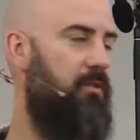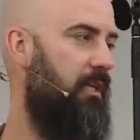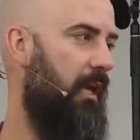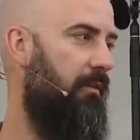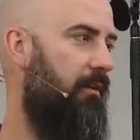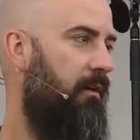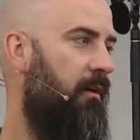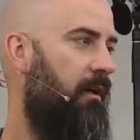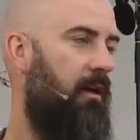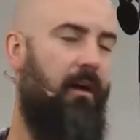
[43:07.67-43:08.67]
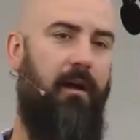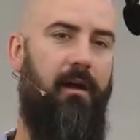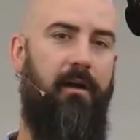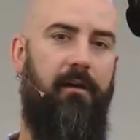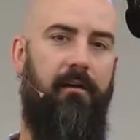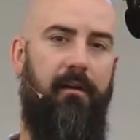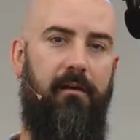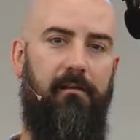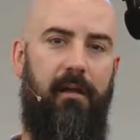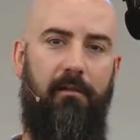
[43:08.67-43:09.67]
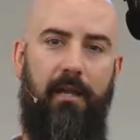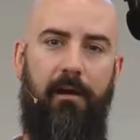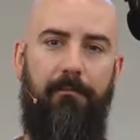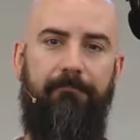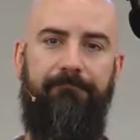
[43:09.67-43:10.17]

together uh, out loud.